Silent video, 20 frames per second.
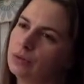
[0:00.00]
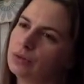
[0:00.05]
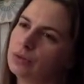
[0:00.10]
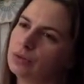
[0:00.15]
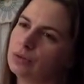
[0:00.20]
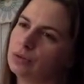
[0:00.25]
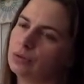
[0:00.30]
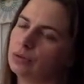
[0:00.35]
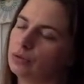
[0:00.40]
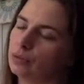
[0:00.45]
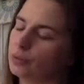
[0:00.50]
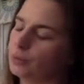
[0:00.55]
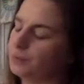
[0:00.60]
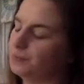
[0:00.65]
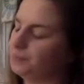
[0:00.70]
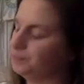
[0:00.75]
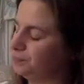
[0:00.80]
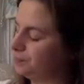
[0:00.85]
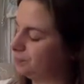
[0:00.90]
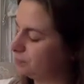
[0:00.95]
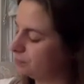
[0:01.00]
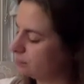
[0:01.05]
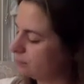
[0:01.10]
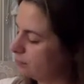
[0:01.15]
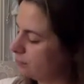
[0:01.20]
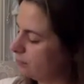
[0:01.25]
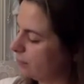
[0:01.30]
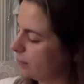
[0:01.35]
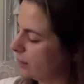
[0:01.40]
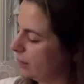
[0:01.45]
to
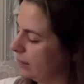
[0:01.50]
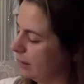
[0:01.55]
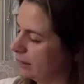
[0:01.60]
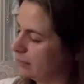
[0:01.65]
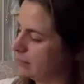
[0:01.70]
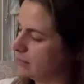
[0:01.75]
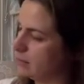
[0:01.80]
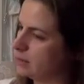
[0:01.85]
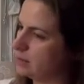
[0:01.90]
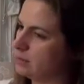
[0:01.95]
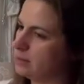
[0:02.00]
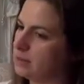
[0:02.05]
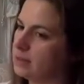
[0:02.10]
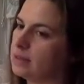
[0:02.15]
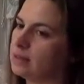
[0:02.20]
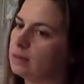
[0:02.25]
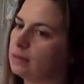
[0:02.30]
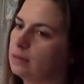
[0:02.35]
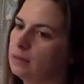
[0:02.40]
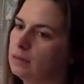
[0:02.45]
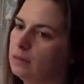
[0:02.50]
seek